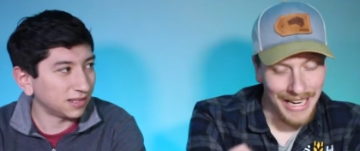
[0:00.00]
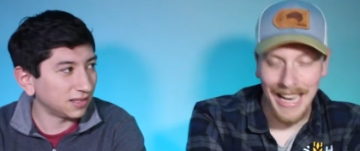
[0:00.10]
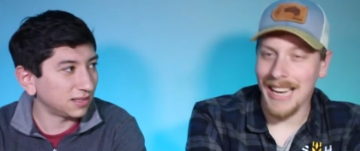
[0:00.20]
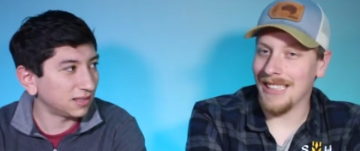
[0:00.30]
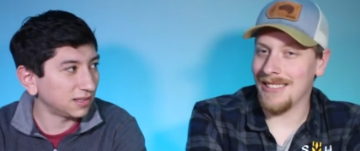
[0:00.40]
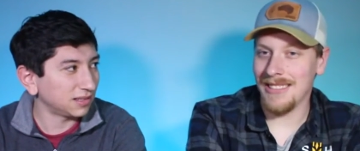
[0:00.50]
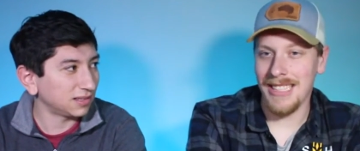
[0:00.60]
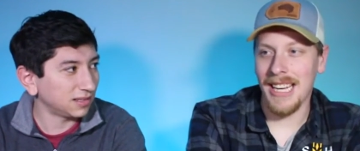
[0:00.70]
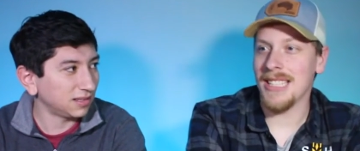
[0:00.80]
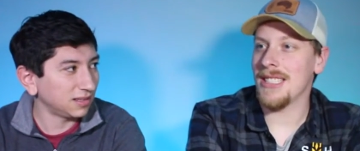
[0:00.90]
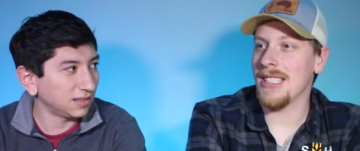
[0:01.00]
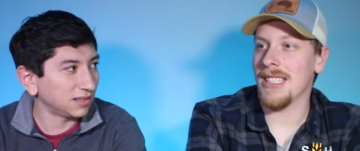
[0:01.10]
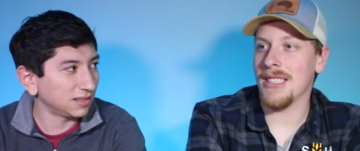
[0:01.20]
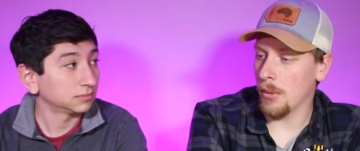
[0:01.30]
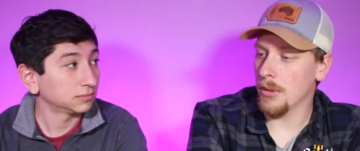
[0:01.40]
Speaker 1: not
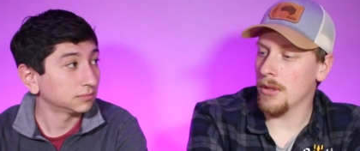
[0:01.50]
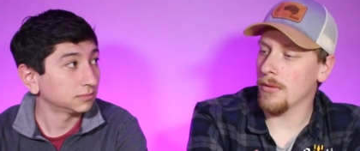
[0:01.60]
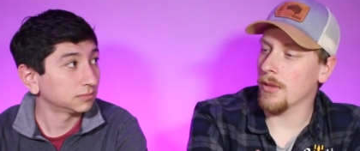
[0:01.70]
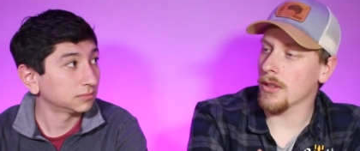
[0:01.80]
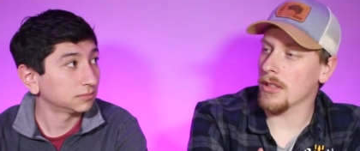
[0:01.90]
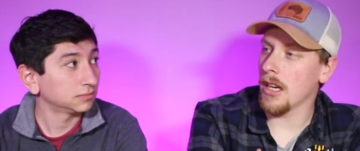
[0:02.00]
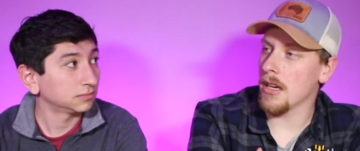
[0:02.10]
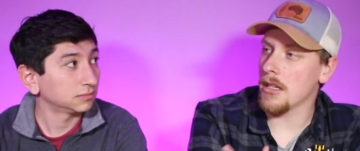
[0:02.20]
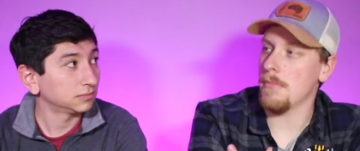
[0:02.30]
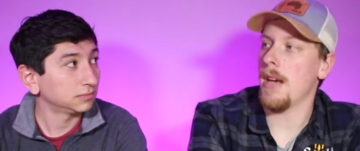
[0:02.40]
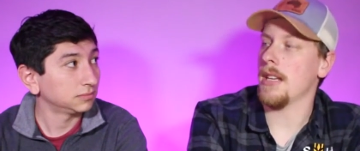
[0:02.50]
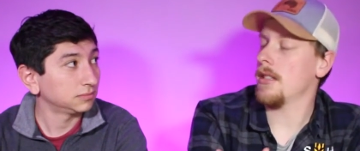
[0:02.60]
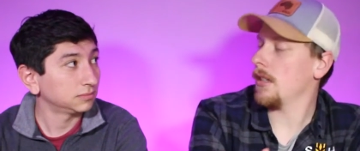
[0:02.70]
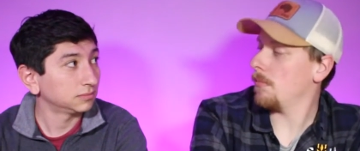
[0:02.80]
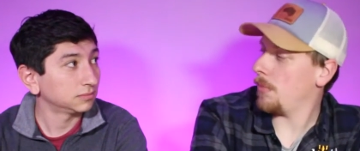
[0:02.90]
tasty. And what was the first kind of
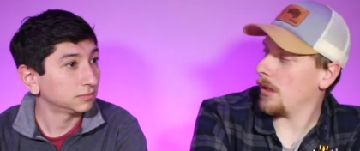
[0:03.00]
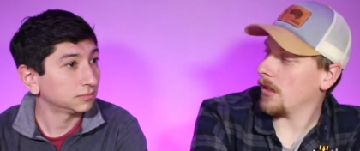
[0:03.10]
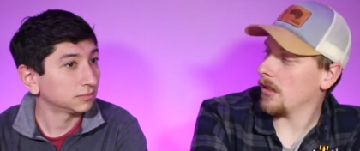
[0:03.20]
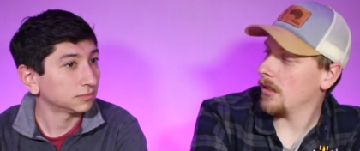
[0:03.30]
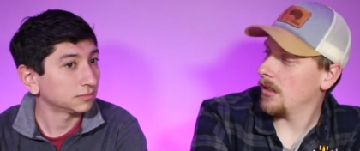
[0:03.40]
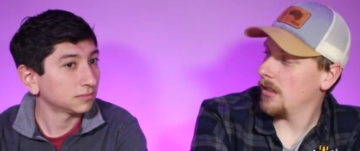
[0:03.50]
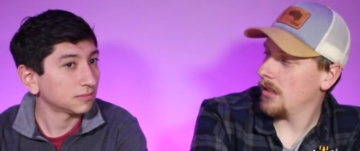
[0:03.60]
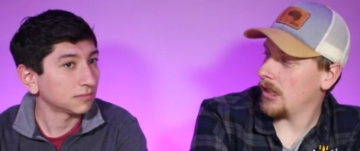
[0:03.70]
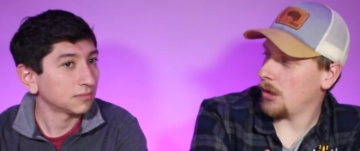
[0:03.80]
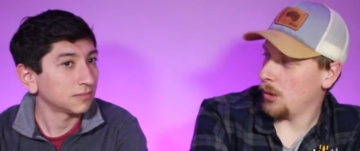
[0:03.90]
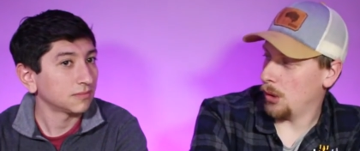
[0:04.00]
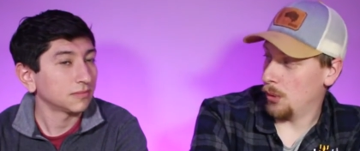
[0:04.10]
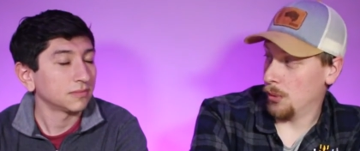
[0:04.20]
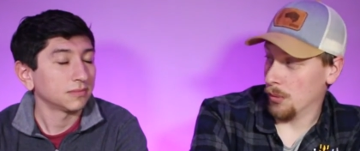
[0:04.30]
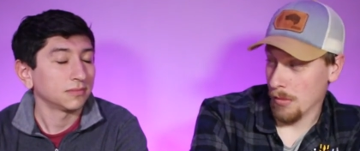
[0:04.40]
domestic beer that
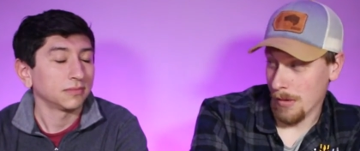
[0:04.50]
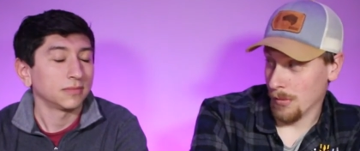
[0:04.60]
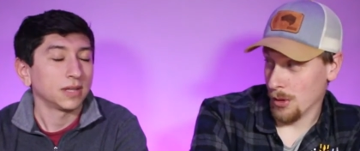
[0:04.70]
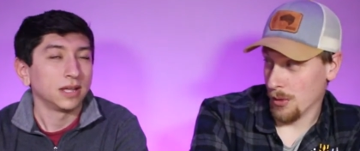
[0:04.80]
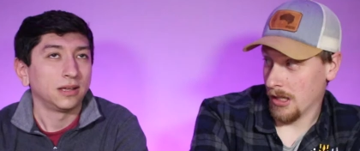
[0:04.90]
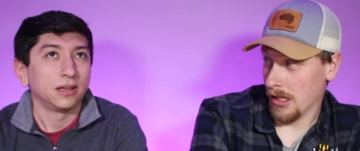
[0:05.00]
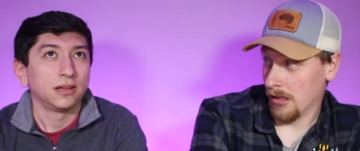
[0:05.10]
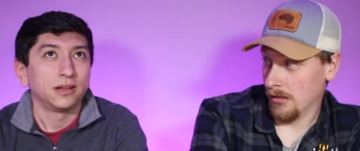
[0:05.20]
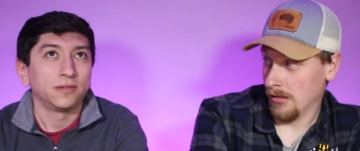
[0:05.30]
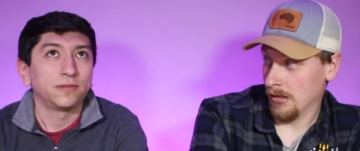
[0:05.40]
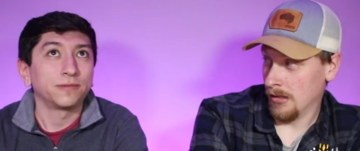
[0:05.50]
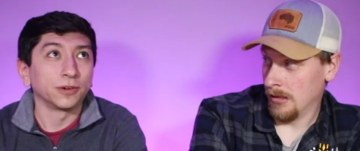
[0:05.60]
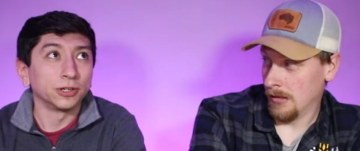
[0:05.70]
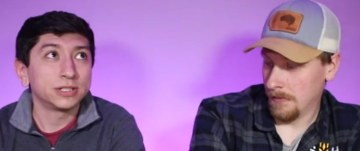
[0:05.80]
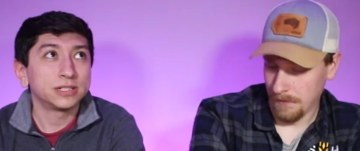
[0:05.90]
you remember drinking?
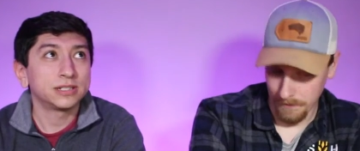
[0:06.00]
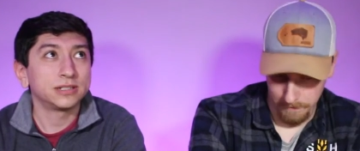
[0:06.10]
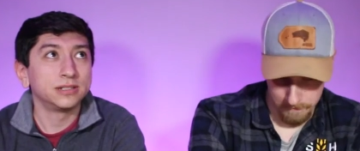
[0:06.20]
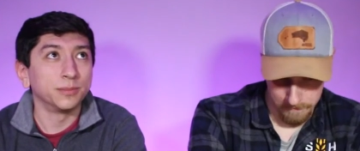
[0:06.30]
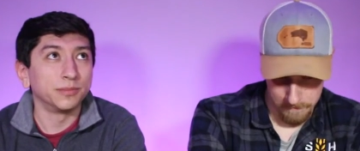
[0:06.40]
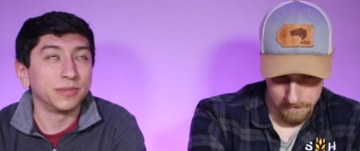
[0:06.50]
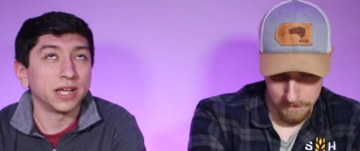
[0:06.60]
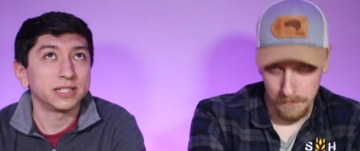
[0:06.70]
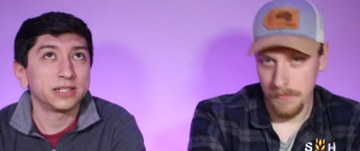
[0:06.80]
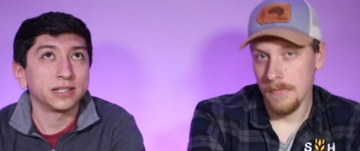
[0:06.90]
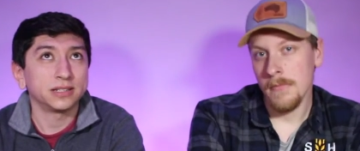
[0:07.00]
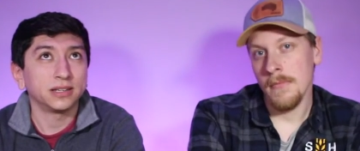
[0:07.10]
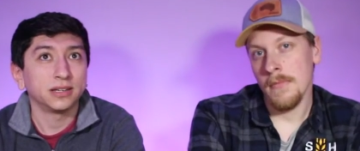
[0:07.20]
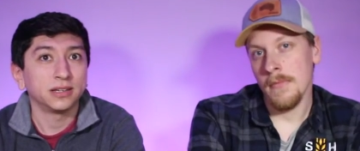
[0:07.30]
Speaker 2: First domestic,